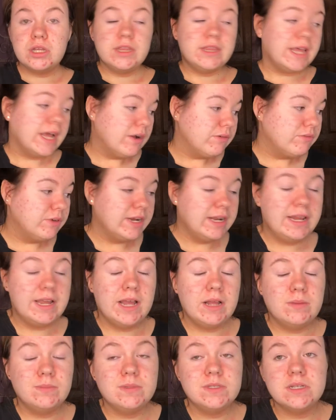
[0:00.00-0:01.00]
that really
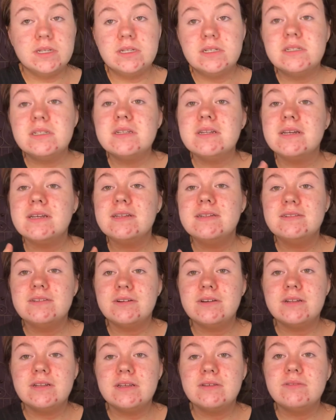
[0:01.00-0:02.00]
helps like to like
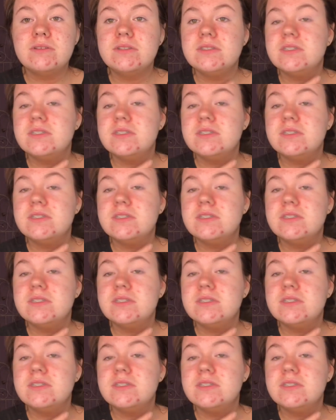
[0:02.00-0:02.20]
dial down the